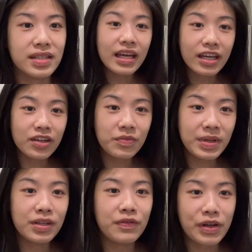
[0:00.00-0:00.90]
it could have
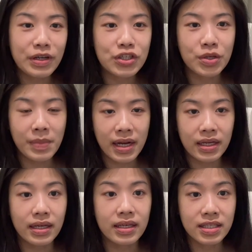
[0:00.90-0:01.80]
been a very
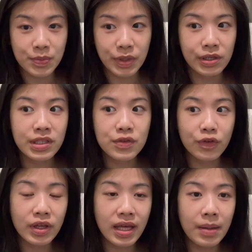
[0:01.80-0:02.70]
traumatic experience
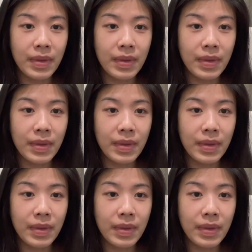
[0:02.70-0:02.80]
for them